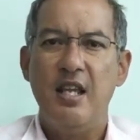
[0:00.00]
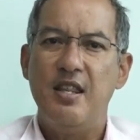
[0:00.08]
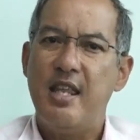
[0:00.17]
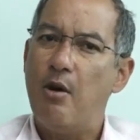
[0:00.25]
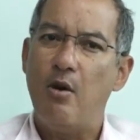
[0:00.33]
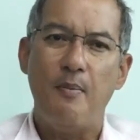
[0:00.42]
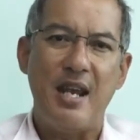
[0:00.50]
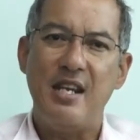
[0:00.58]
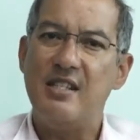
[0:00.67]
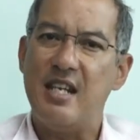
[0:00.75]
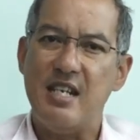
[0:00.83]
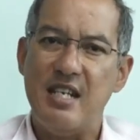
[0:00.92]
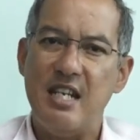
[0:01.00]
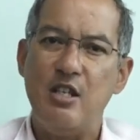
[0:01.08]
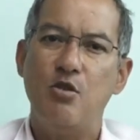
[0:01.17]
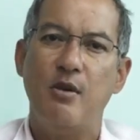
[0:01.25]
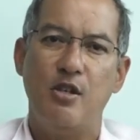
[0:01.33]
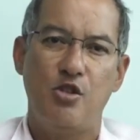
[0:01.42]
There remains a need
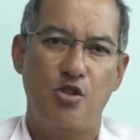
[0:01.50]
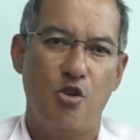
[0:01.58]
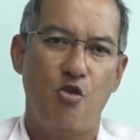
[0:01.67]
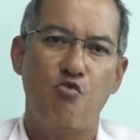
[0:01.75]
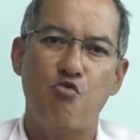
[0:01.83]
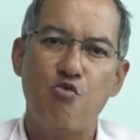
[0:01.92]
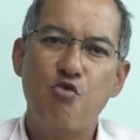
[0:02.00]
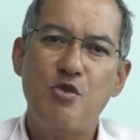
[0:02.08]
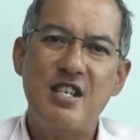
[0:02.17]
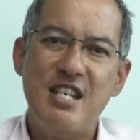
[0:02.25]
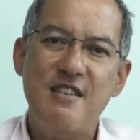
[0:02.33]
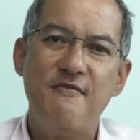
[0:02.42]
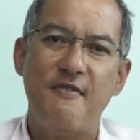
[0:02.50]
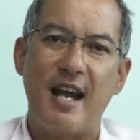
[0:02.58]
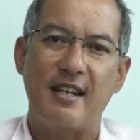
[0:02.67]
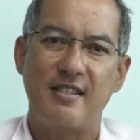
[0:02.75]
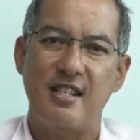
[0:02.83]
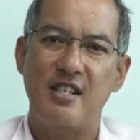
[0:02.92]
to ensure routine
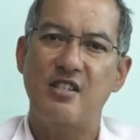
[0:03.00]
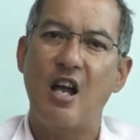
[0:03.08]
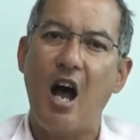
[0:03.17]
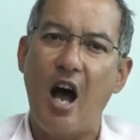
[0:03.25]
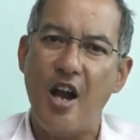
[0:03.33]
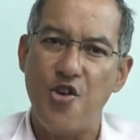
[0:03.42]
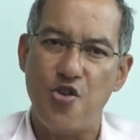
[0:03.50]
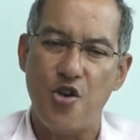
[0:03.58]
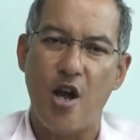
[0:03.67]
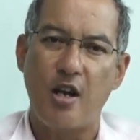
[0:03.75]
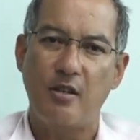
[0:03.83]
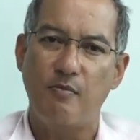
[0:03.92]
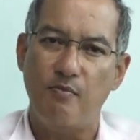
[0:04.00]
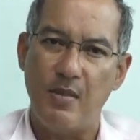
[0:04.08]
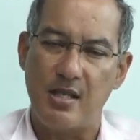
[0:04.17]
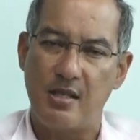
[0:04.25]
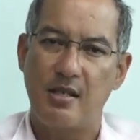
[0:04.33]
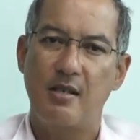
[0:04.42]
vaccines are not
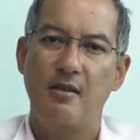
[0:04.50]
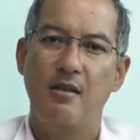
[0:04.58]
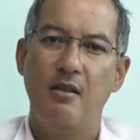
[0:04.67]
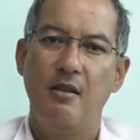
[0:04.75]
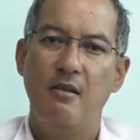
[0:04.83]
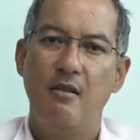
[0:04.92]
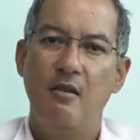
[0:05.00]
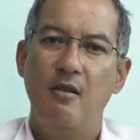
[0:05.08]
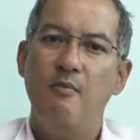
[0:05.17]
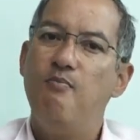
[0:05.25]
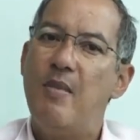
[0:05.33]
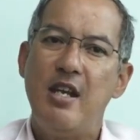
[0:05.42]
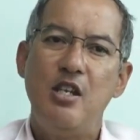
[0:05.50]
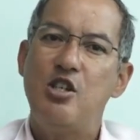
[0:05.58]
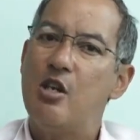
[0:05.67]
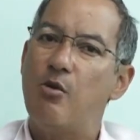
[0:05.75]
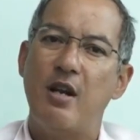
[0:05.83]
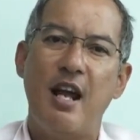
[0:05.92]
missed. Many
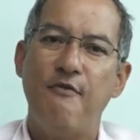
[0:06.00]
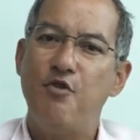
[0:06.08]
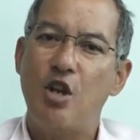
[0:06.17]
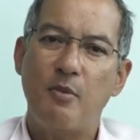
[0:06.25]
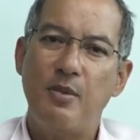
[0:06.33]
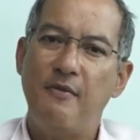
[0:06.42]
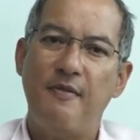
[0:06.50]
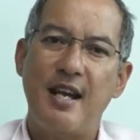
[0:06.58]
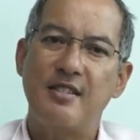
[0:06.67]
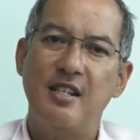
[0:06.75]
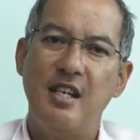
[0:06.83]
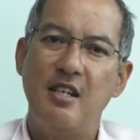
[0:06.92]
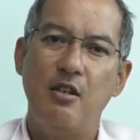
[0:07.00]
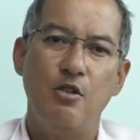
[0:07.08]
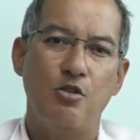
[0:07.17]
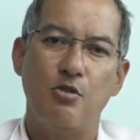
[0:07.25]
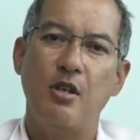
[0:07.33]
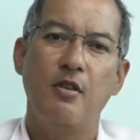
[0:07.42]
children have not been vaccinated
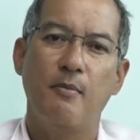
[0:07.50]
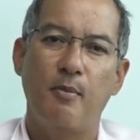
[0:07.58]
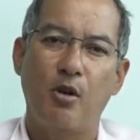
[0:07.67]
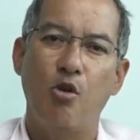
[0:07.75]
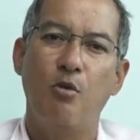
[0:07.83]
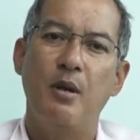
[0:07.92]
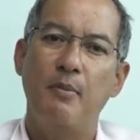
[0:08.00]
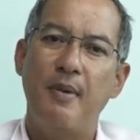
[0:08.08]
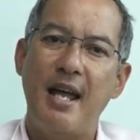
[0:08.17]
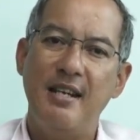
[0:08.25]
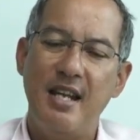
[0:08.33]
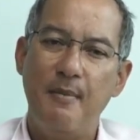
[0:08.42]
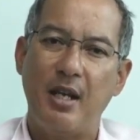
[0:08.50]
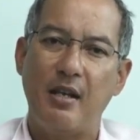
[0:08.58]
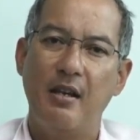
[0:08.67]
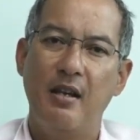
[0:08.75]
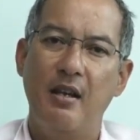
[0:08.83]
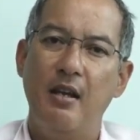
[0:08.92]
during the global pandemic,
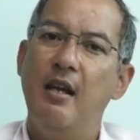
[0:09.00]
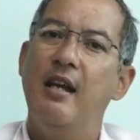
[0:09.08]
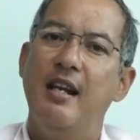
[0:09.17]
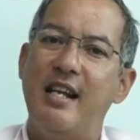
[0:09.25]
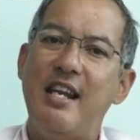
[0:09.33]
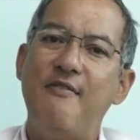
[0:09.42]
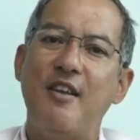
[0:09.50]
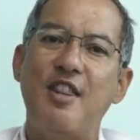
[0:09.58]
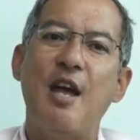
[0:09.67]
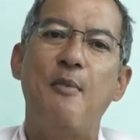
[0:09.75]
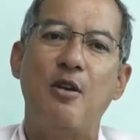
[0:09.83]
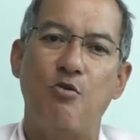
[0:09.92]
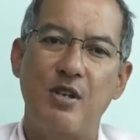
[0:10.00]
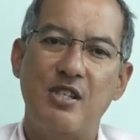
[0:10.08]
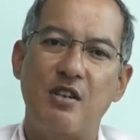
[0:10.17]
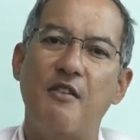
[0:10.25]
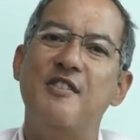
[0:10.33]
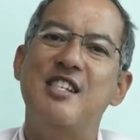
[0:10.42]
leaving them at
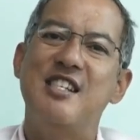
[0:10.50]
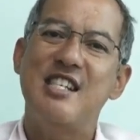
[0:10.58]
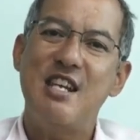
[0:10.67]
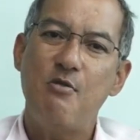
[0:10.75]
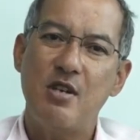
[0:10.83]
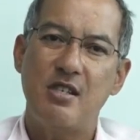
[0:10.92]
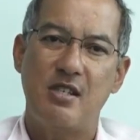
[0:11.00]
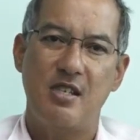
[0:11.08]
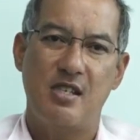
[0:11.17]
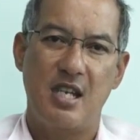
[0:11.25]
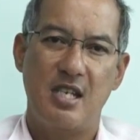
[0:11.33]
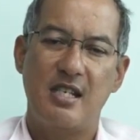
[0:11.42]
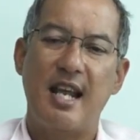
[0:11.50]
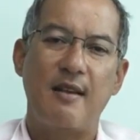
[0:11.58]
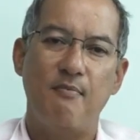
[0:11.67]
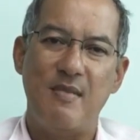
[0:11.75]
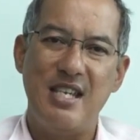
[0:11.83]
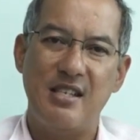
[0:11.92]
risk of serious disease like
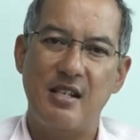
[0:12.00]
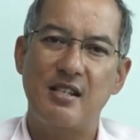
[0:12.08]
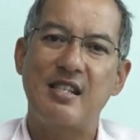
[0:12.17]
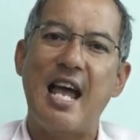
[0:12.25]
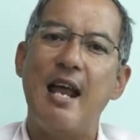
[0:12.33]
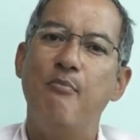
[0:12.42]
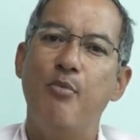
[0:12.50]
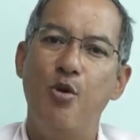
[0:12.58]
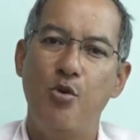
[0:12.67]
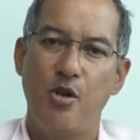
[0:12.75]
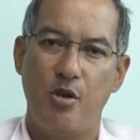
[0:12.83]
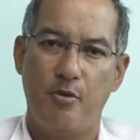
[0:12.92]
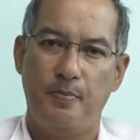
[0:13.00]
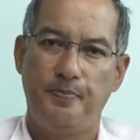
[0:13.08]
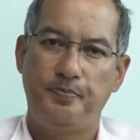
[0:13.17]
measles and polio.